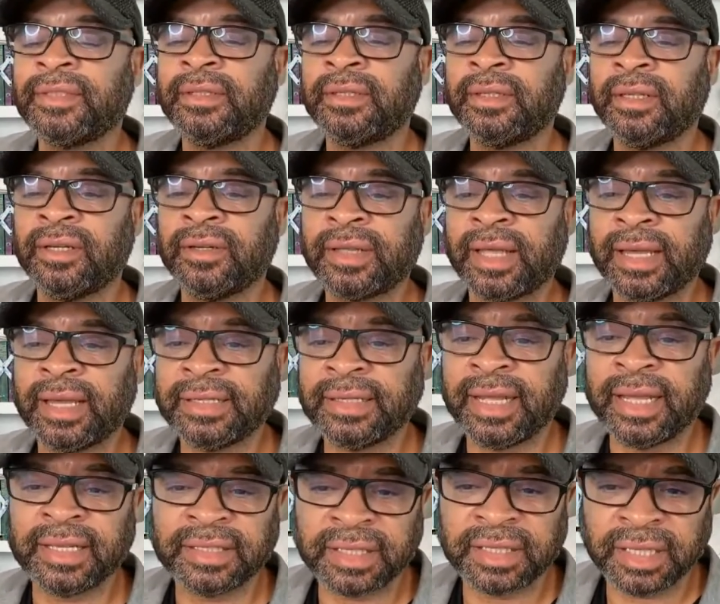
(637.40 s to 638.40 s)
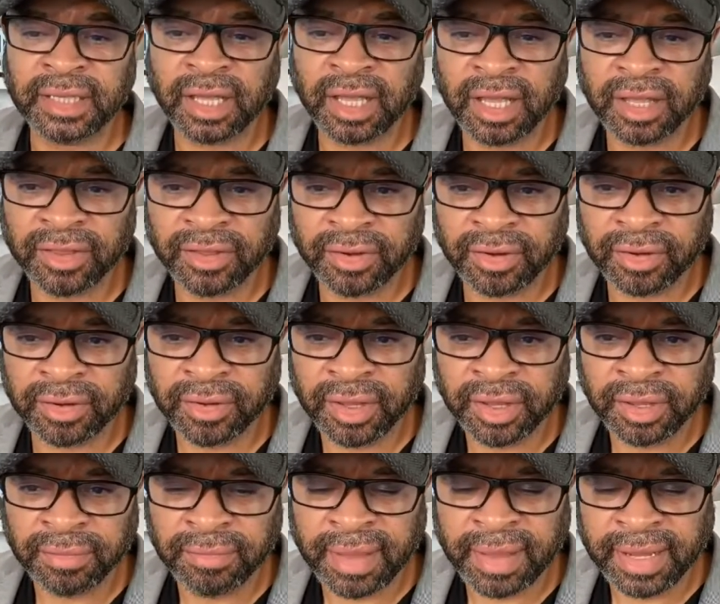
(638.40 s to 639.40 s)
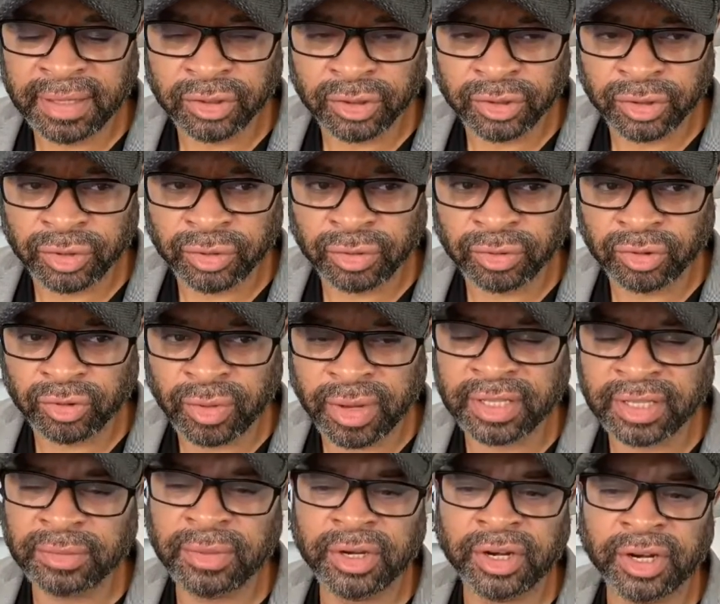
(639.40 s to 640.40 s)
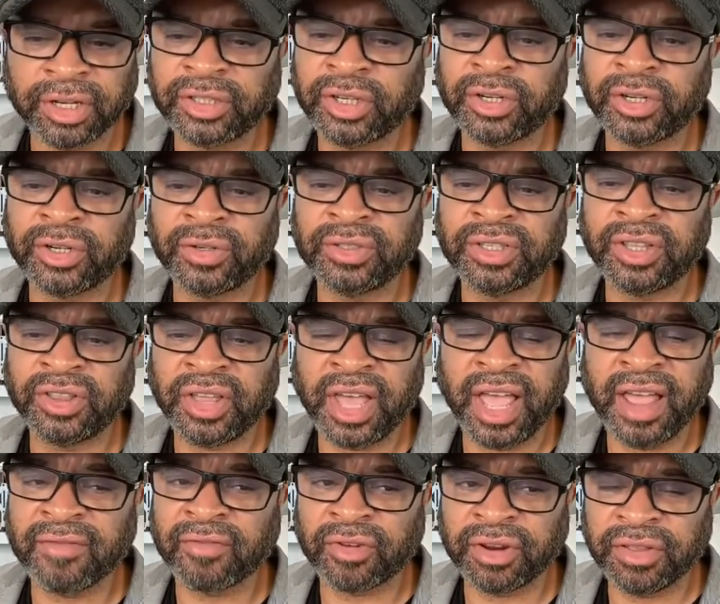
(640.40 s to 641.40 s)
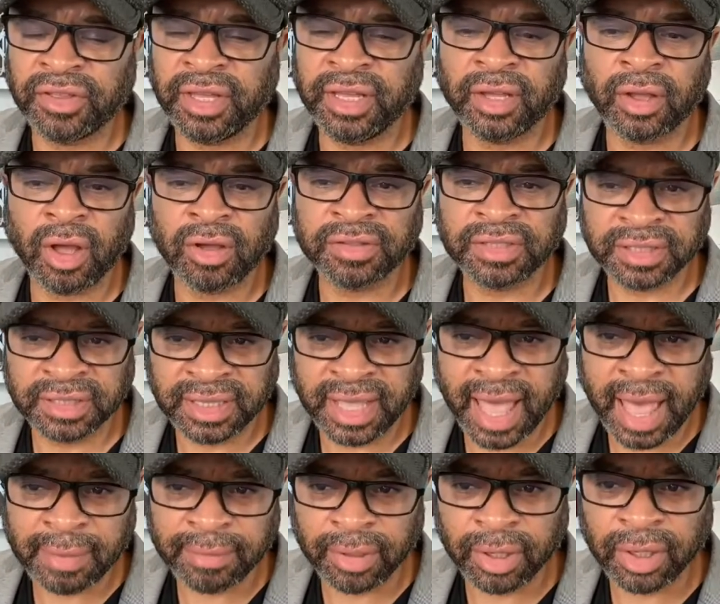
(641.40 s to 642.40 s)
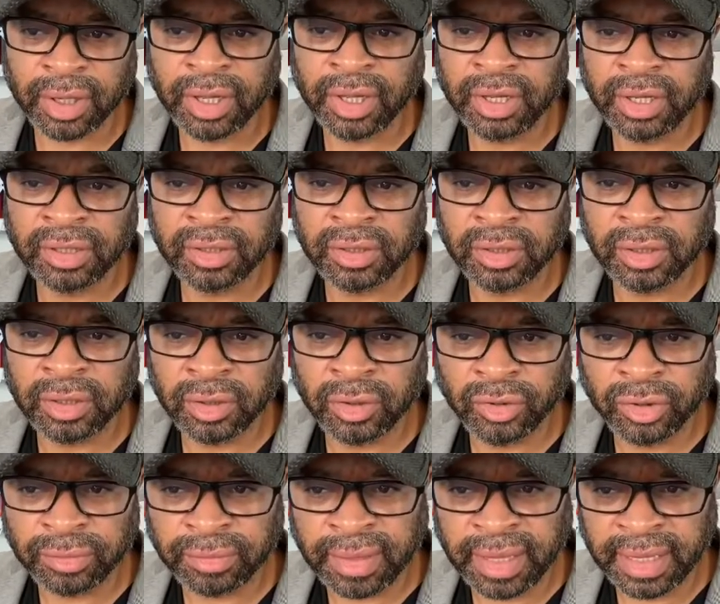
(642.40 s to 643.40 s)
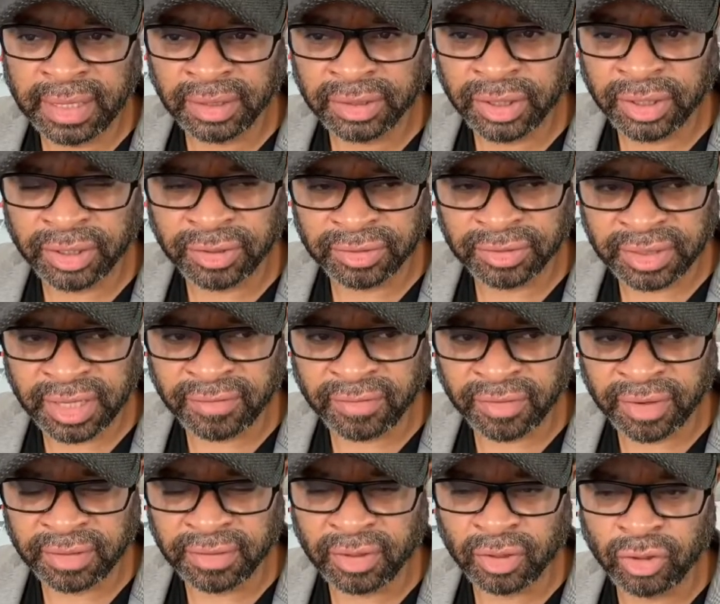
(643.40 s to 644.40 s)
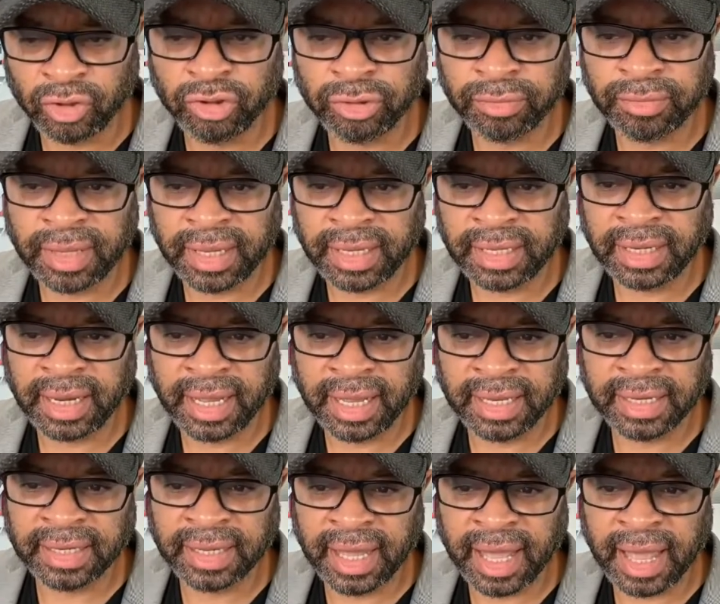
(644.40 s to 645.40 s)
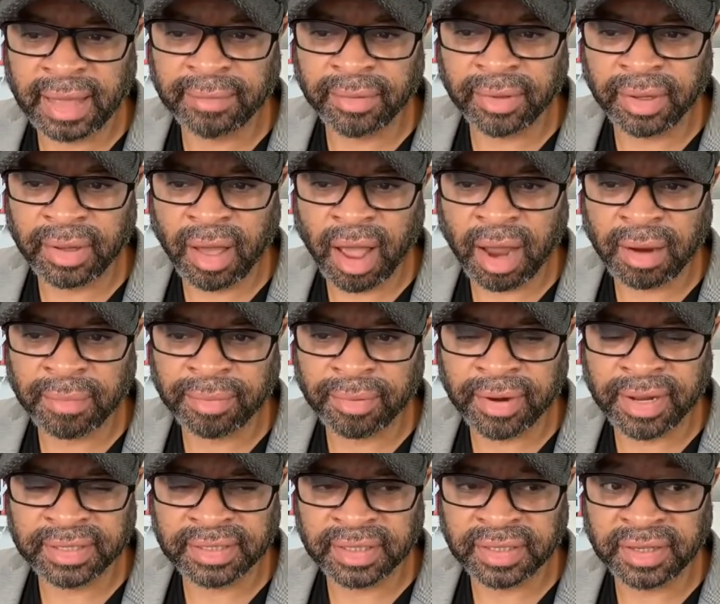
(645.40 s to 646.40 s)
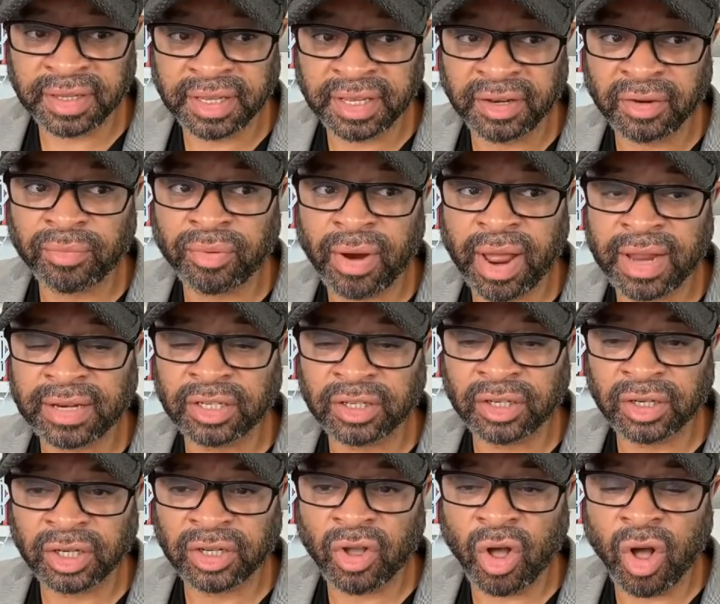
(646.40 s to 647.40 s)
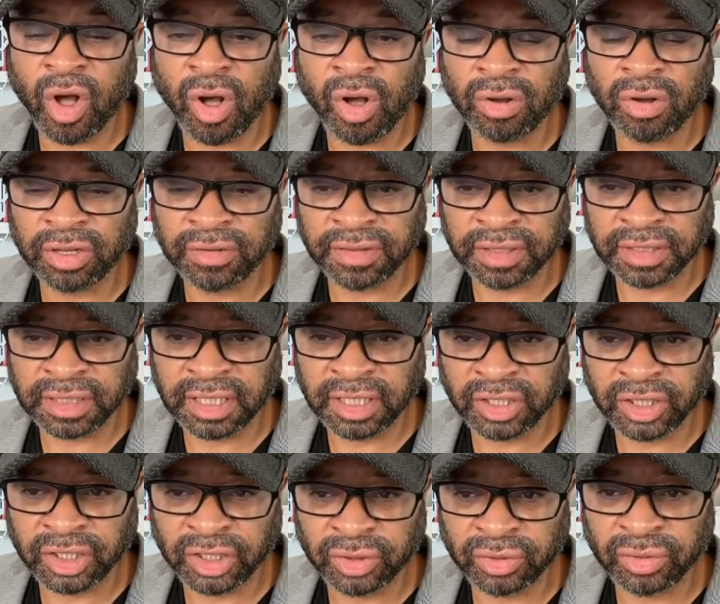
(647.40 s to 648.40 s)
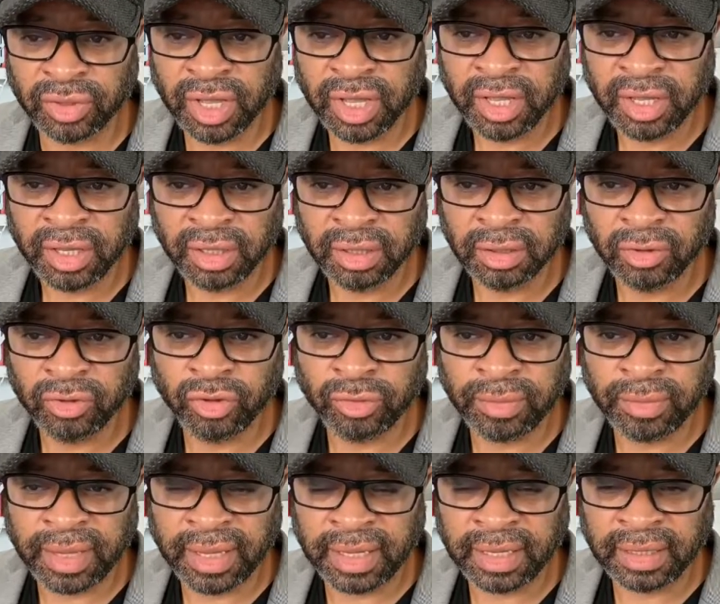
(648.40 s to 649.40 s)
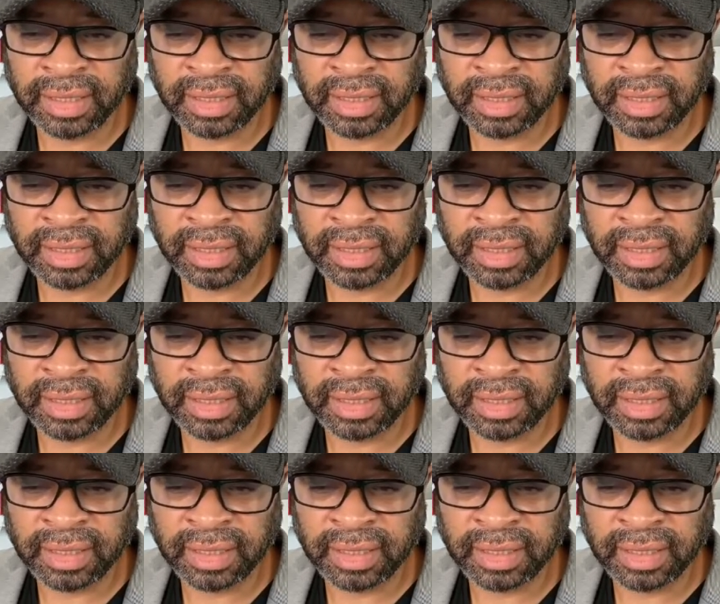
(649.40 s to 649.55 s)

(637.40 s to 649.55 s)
Okay, next, the other major neurotransmitter that turns everything off is GABA. Glutamate and GABA are present in practically all of the tissue. Glutamate,